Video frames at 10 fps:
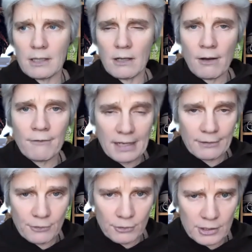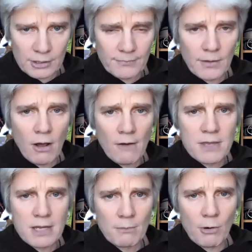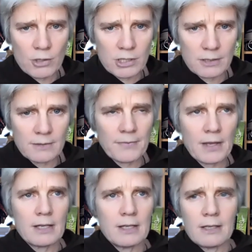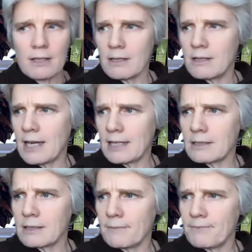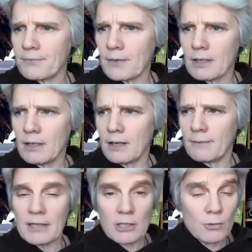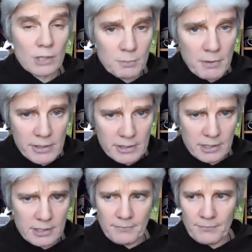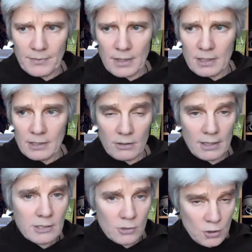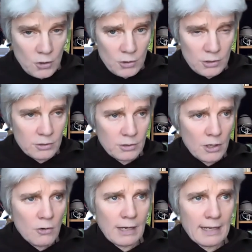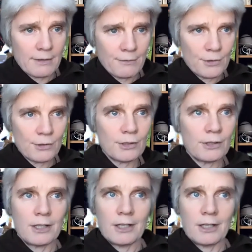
of that filter of the emotion that um, that you experience so that's good to know like if you're